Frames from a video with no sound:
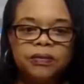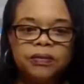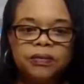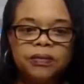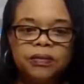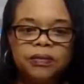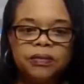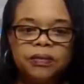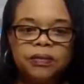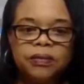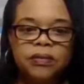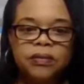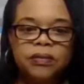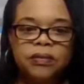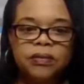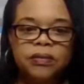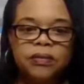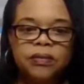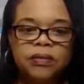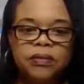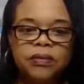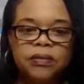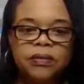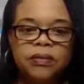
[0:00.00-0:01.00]

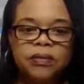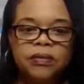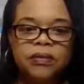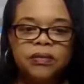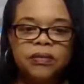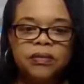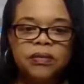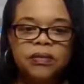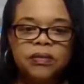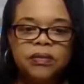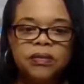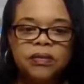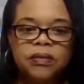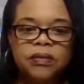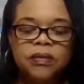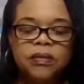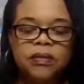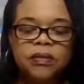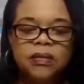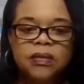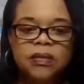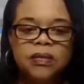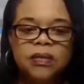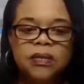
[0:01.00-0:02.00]

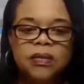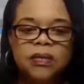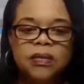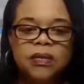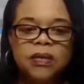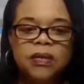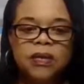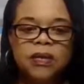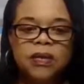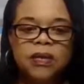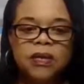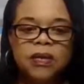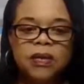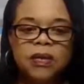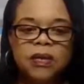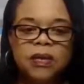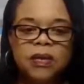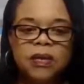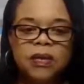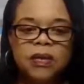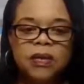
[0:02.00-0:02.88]
This person isn't speaking.